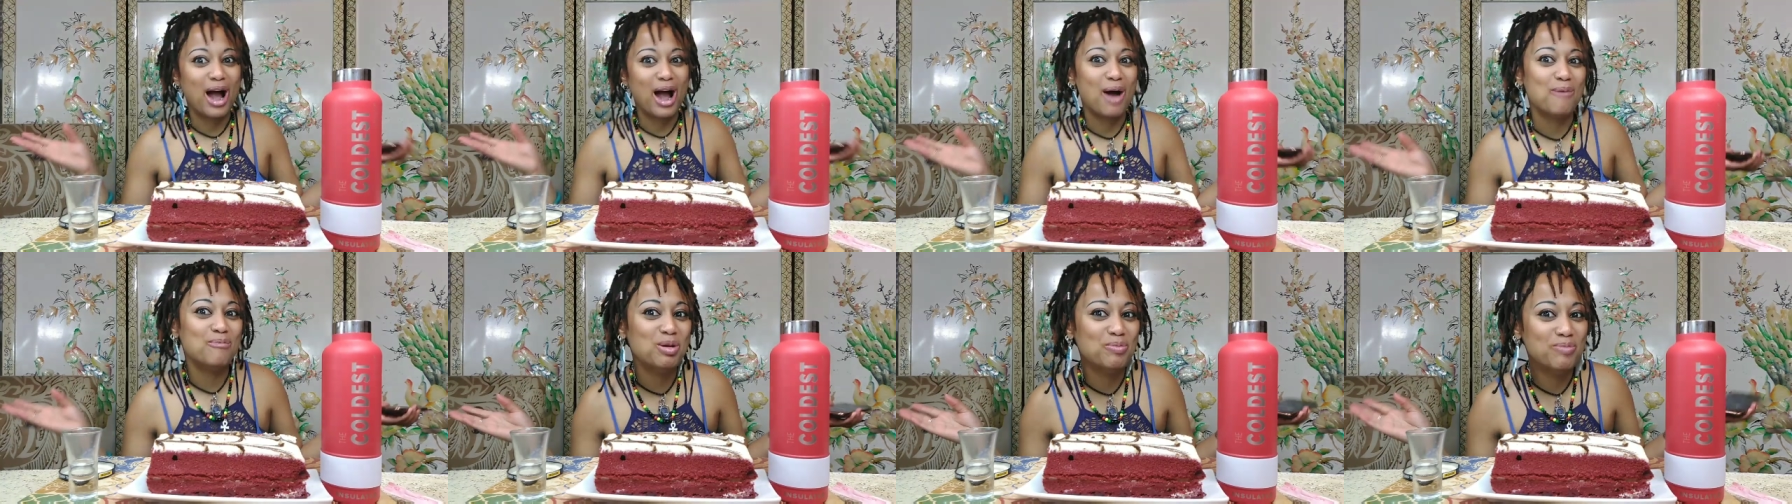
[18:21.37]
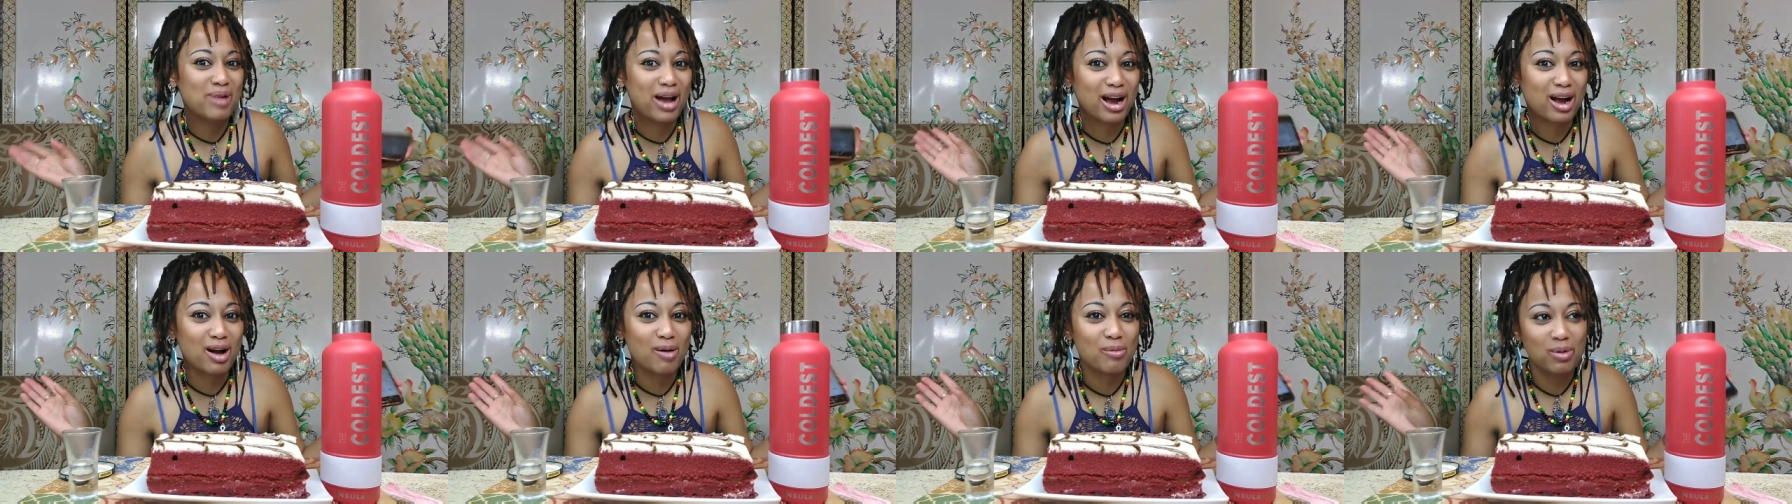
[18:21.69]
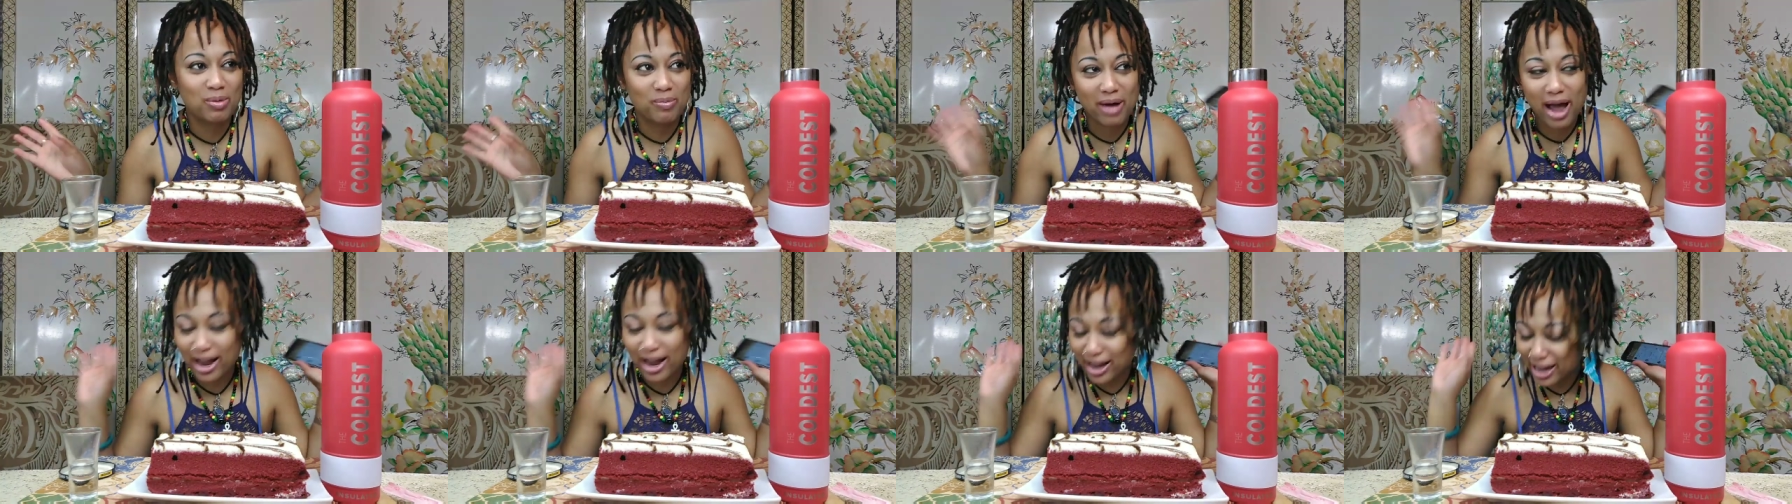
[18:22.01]
I'll be back, I'll be
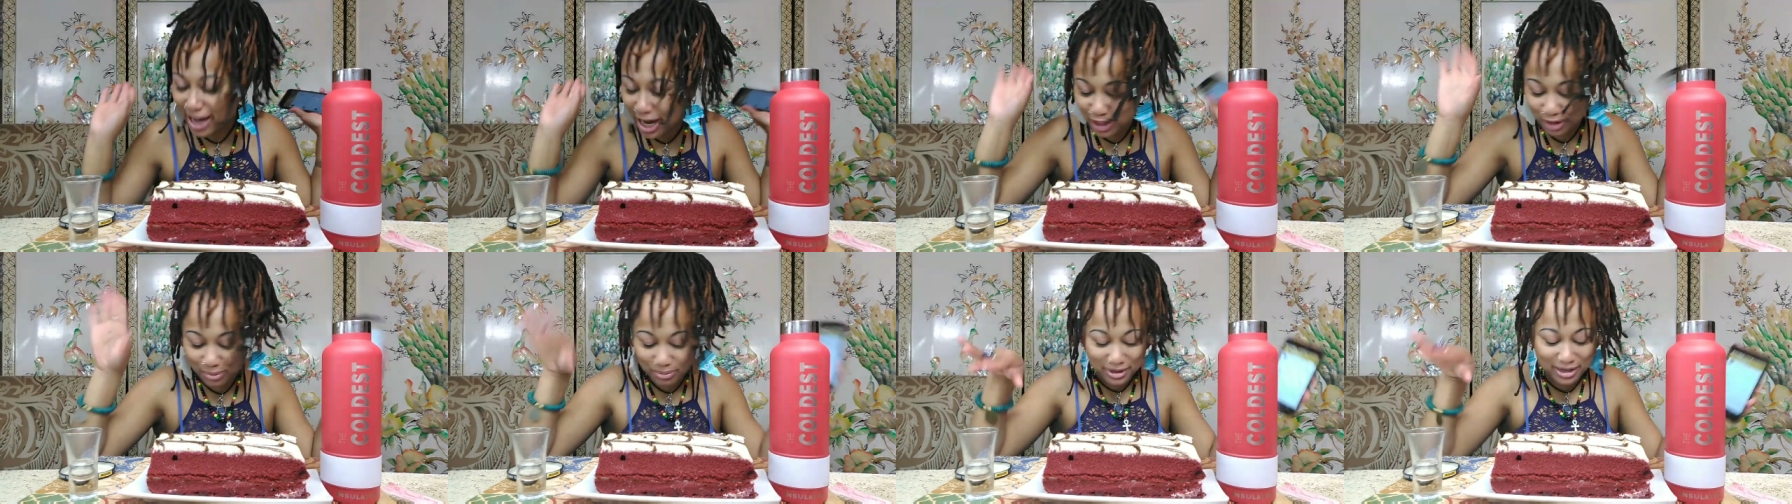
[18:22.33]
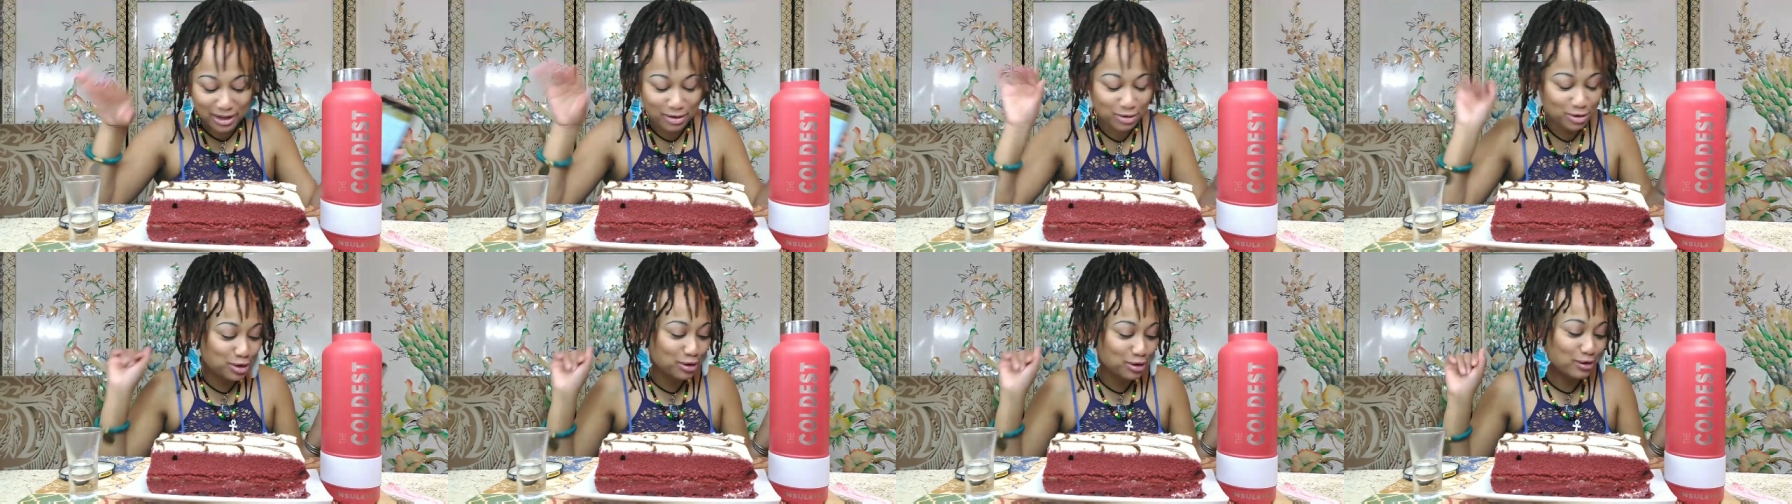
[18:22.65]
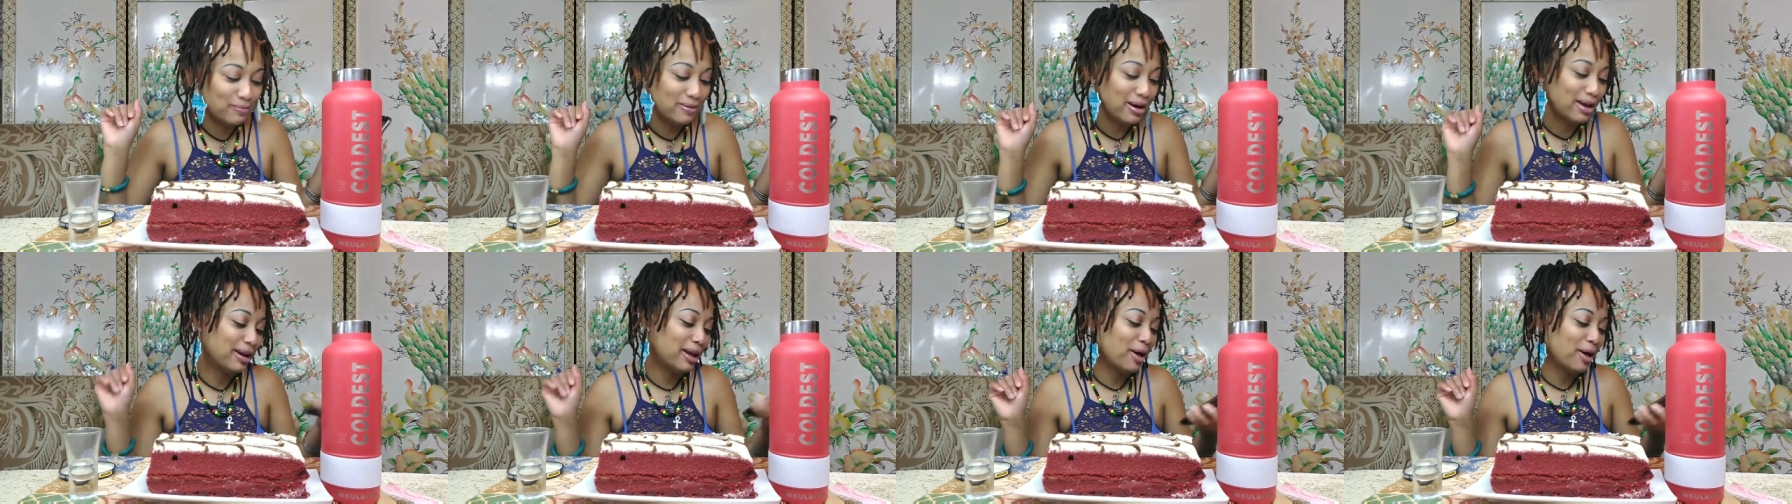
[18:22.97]
back. Y'all should be used to
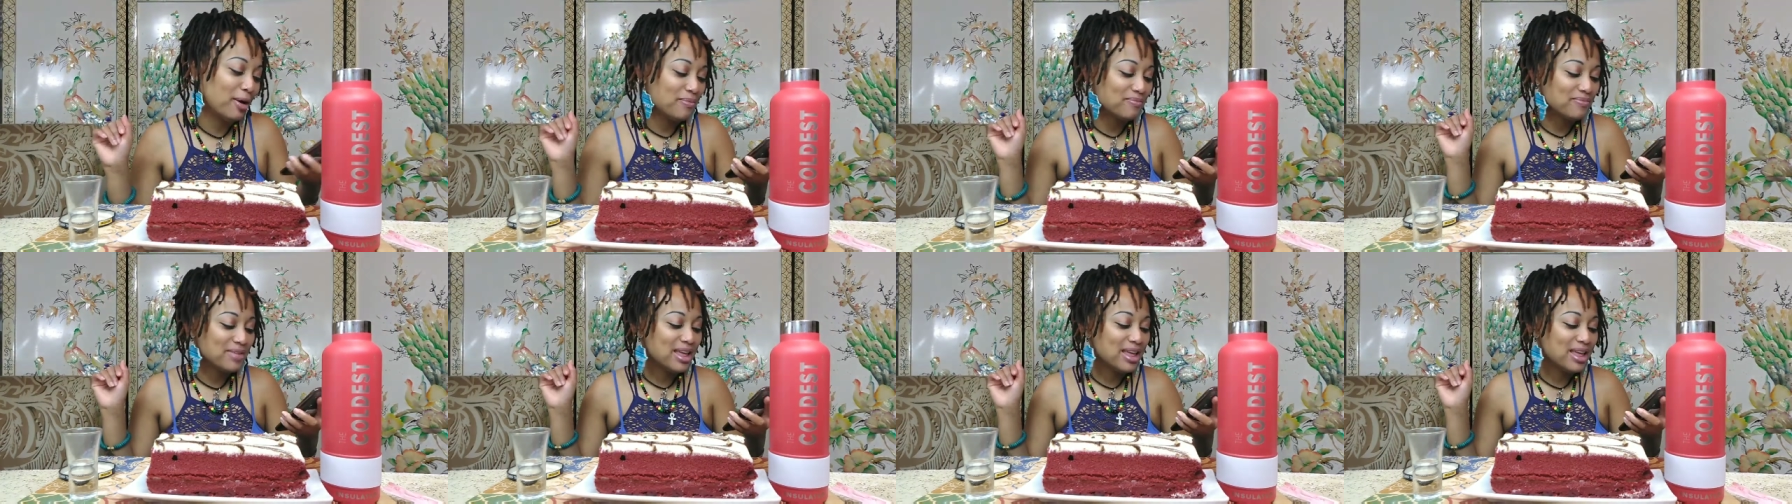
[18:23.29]
it by now.